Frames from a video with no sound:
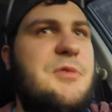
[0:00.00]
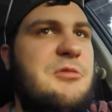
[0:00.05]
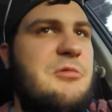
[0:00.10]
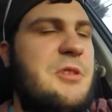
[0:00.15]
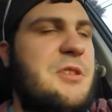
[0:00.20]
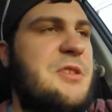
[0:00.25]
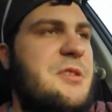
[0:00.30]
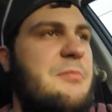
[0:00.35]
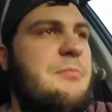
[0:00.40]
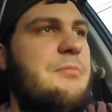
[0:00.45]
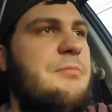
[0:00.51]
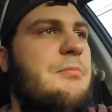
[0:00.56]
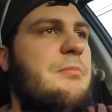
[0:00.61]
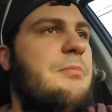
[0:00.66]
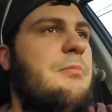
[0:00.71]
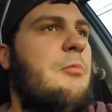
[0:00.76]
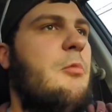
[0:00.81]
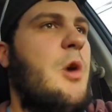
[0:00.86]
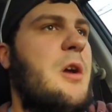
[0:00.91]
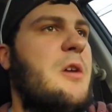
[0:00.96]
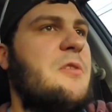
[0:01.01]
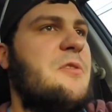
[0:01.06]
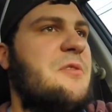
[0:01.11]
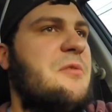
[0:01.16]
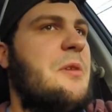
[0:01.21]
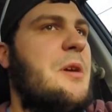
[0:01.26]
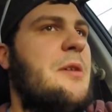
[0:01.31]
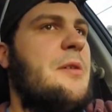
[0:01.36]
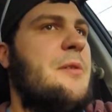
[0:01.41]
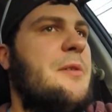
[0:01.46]
switch some wires
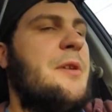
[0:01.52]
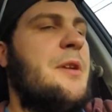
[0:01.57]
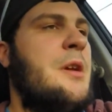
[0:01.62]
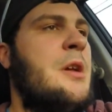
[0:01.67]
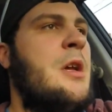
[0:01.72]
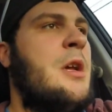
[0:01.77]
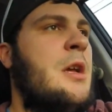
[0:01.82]
around.